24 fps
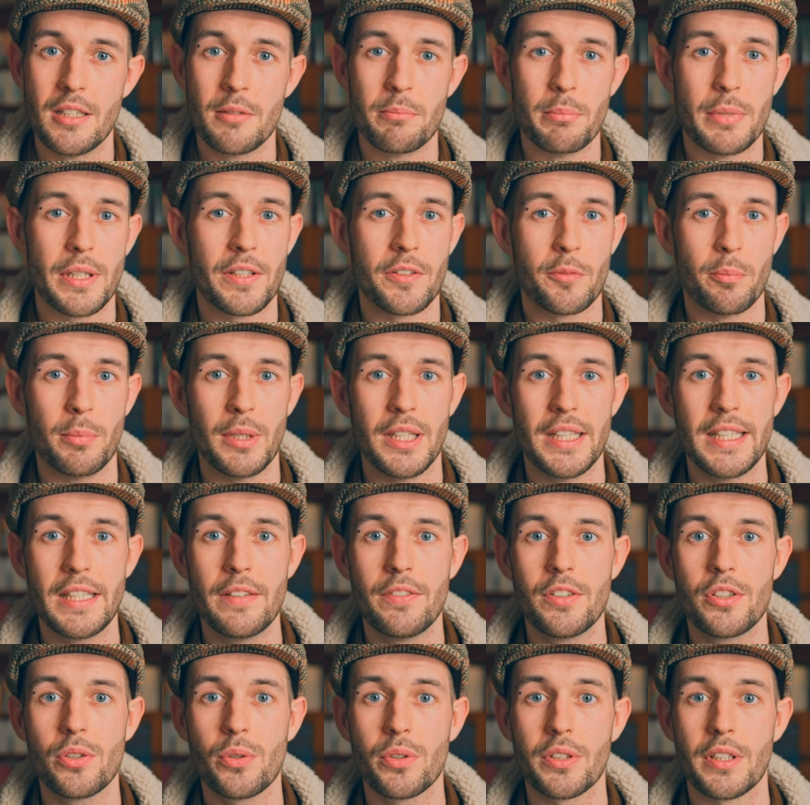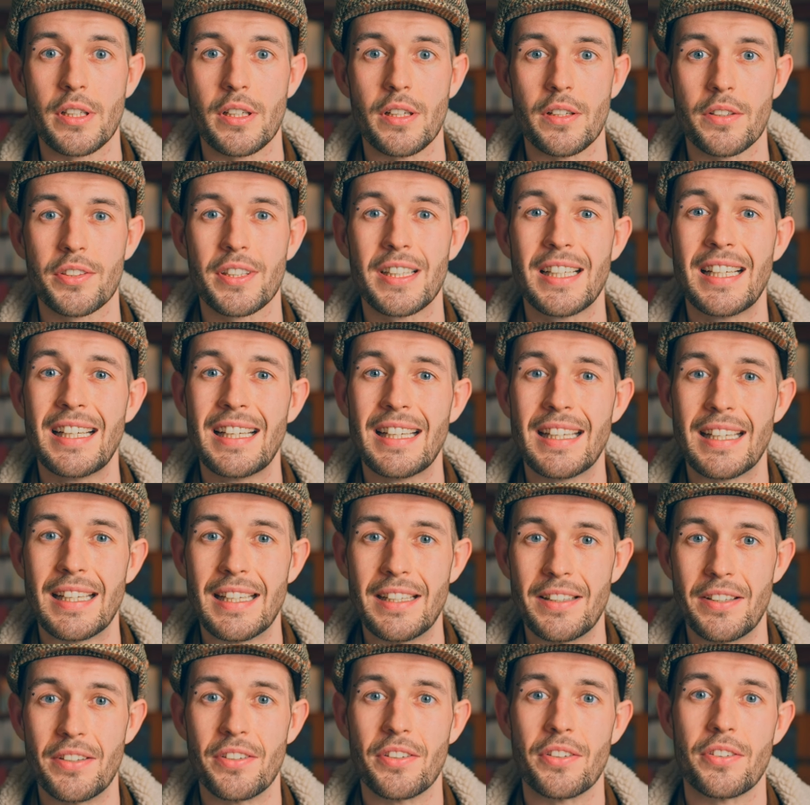Because believe it or not,
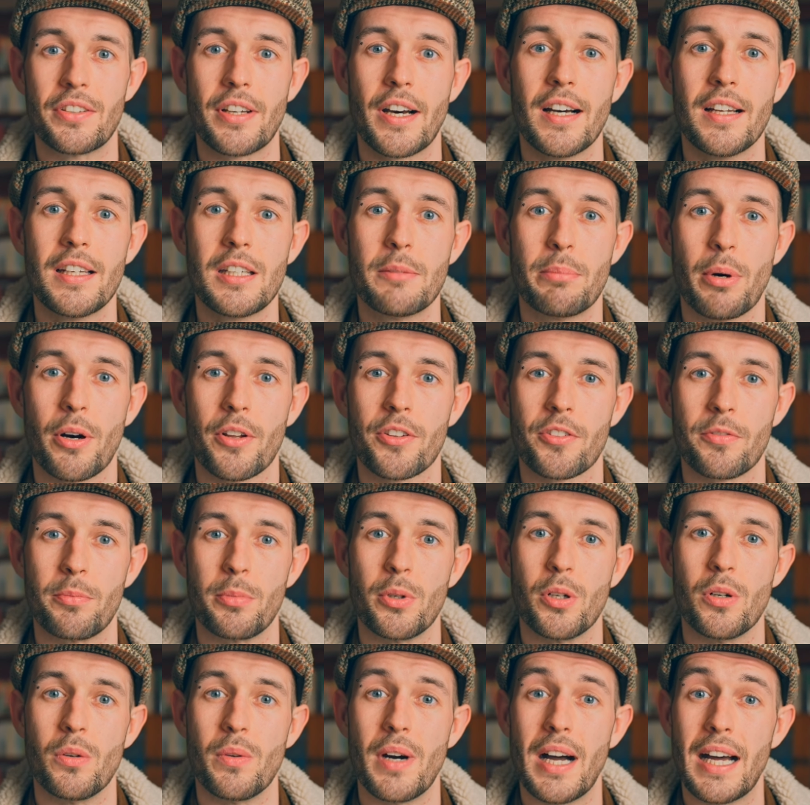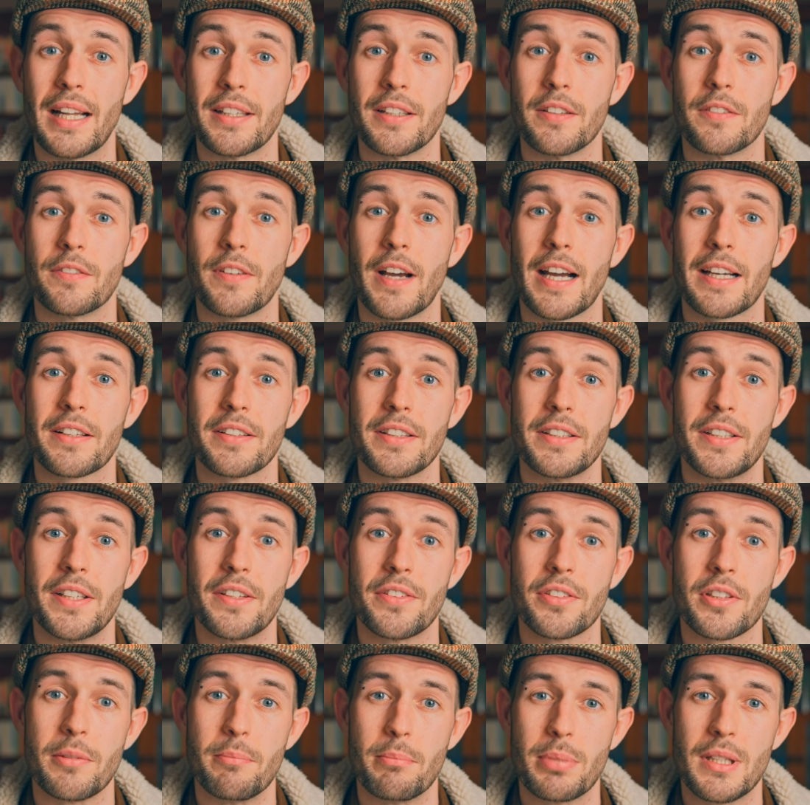it is entirely possible, and in fact, it
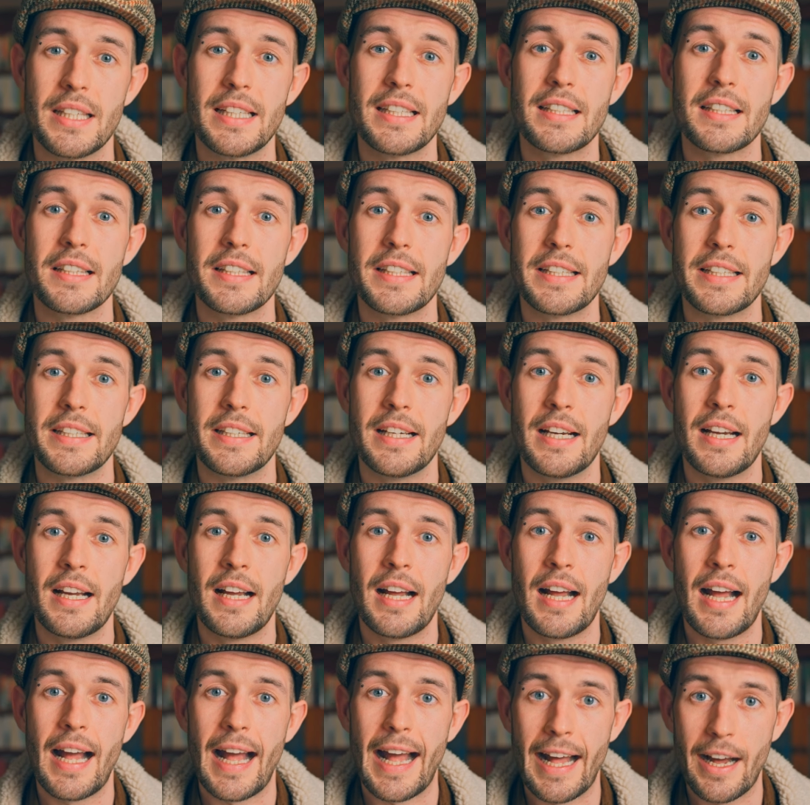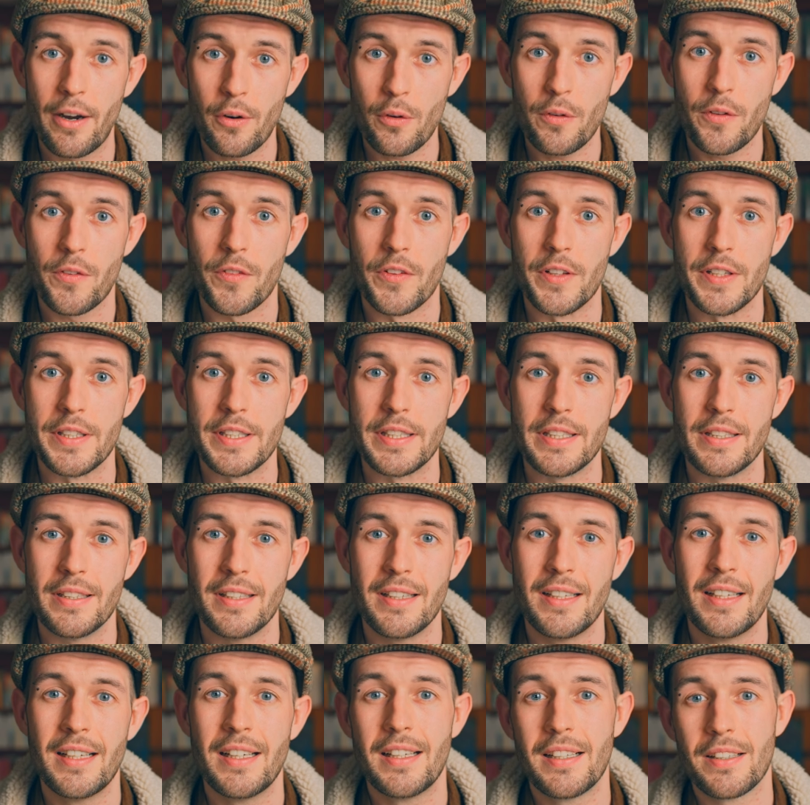is completely healthy
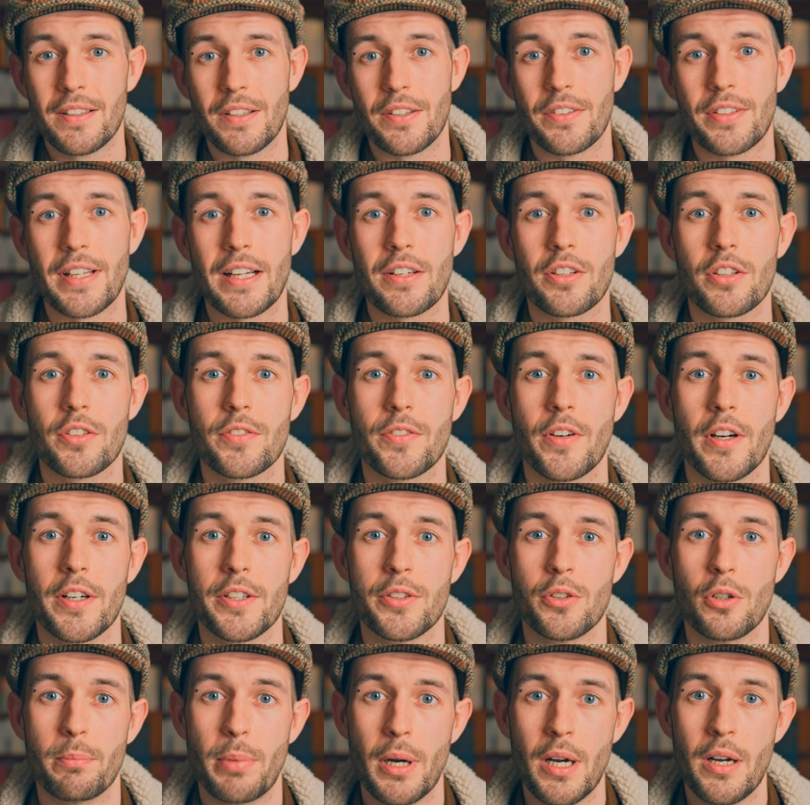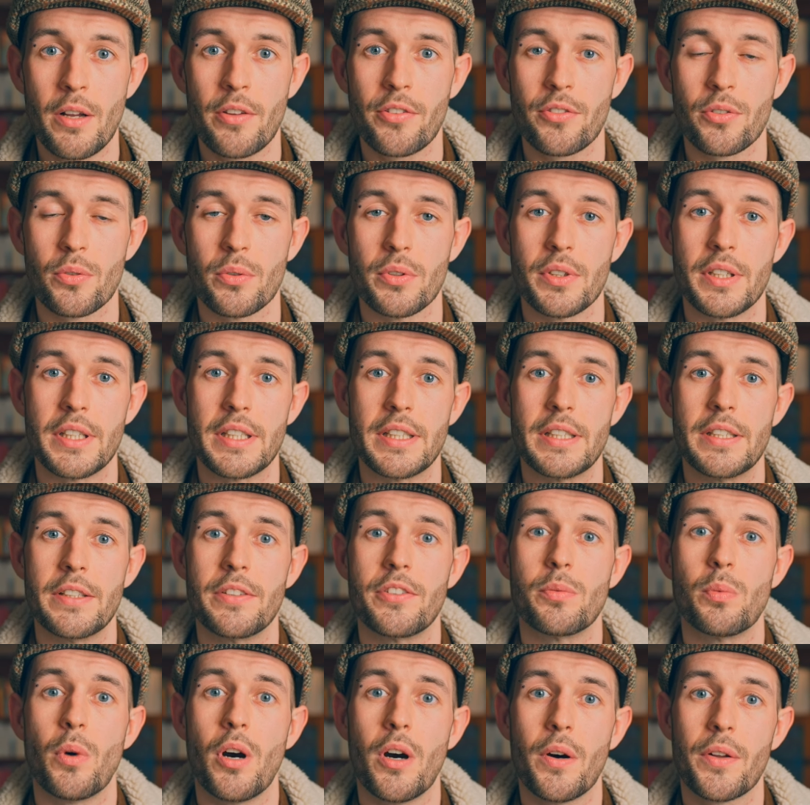to satisfy your personal
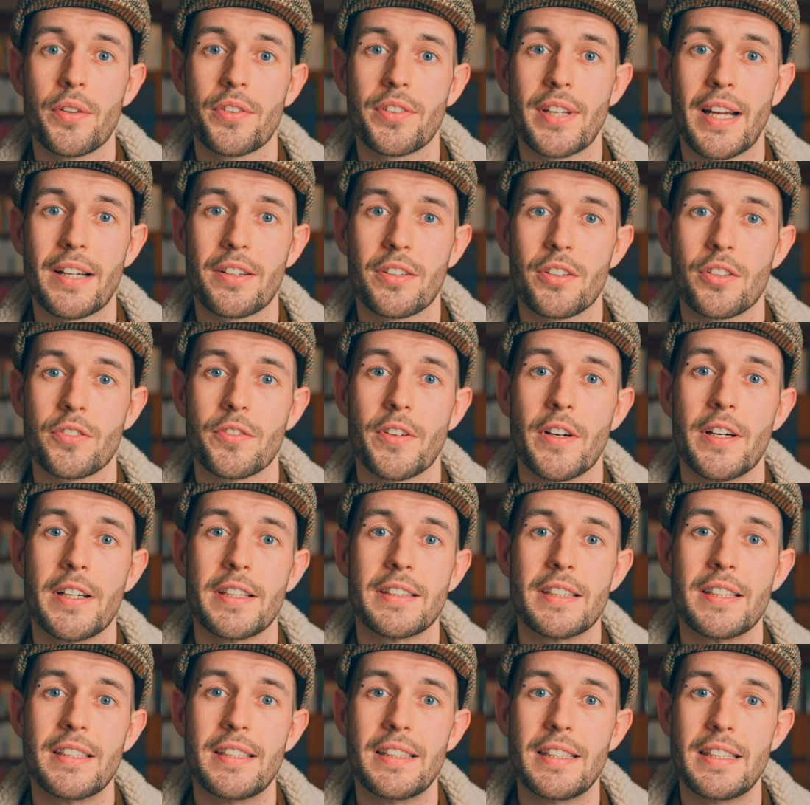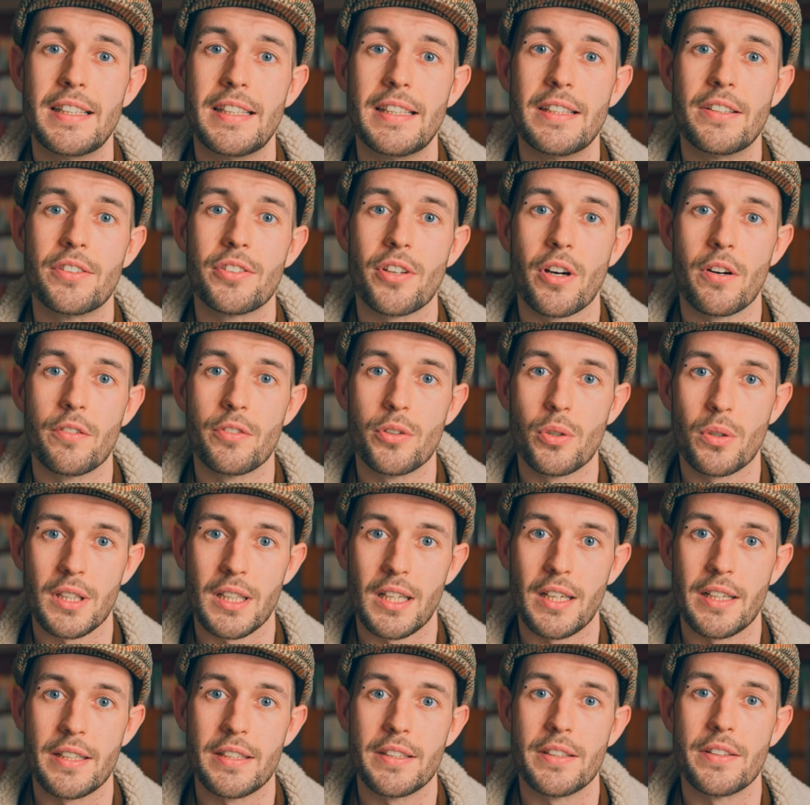needs while satisfying the needs of your
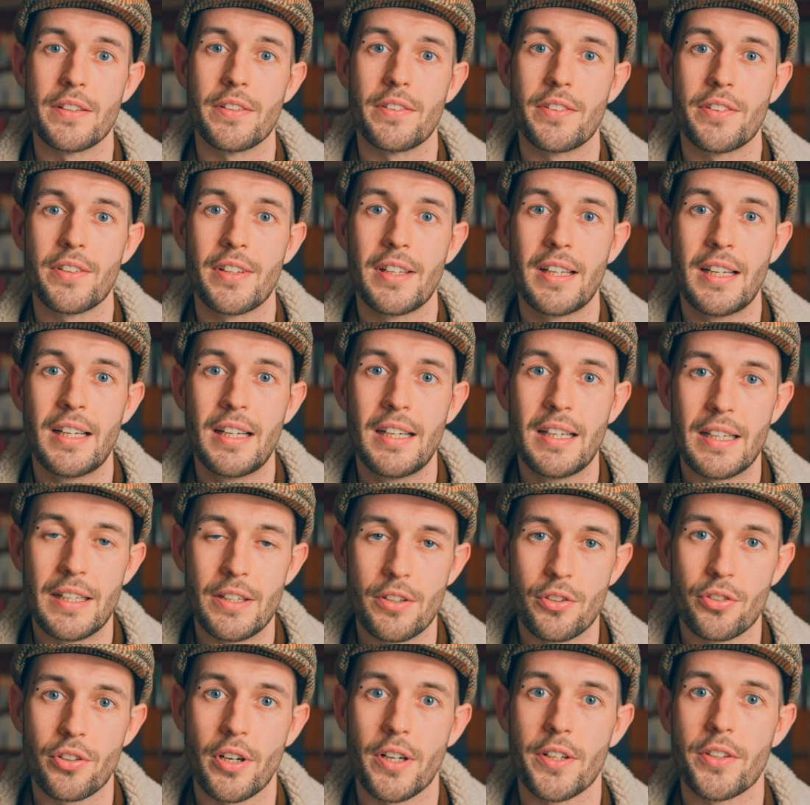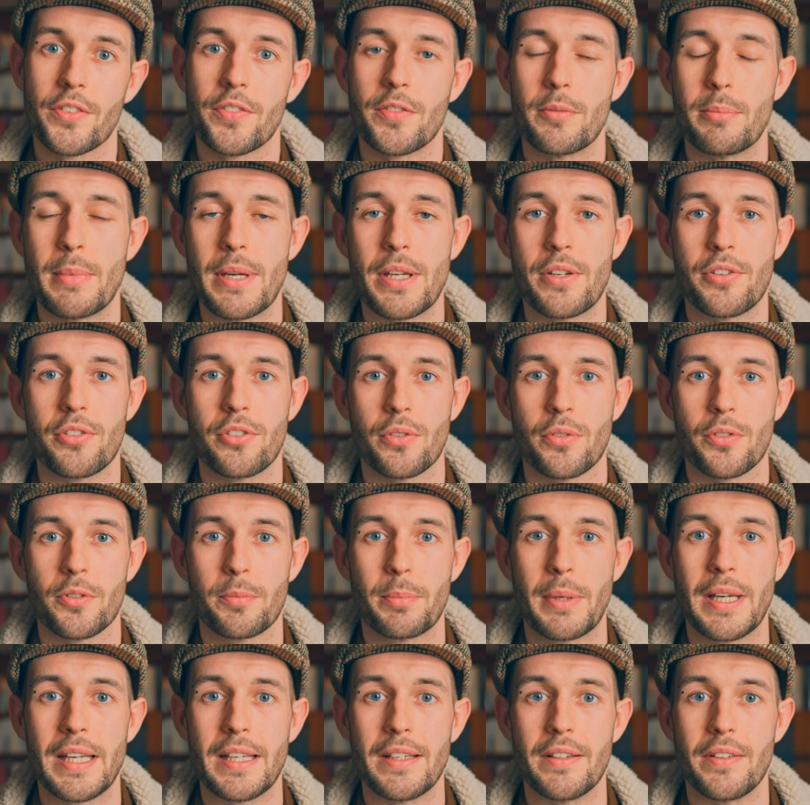clients in transformational
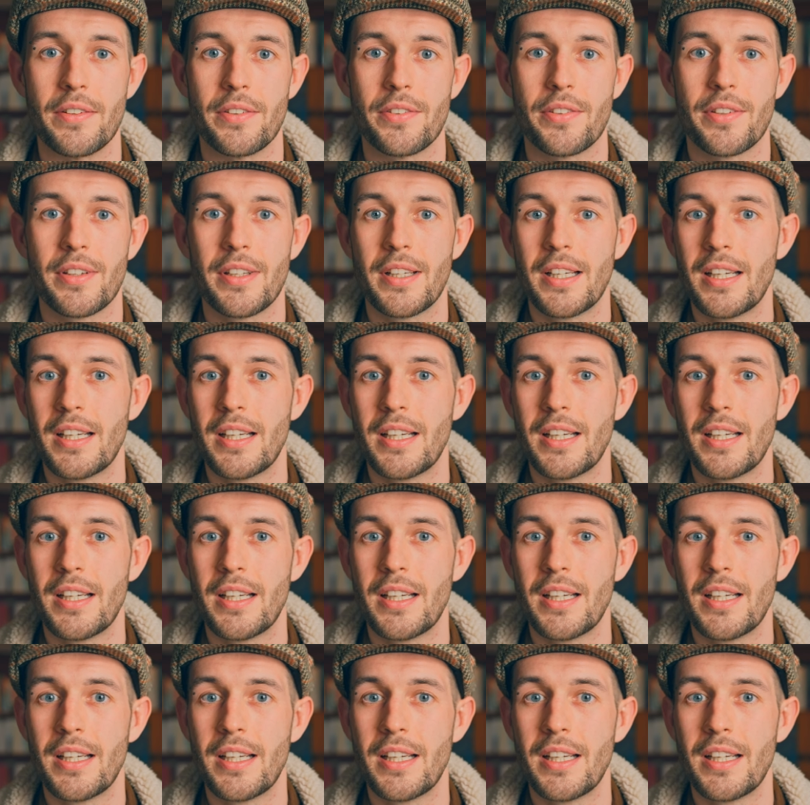space.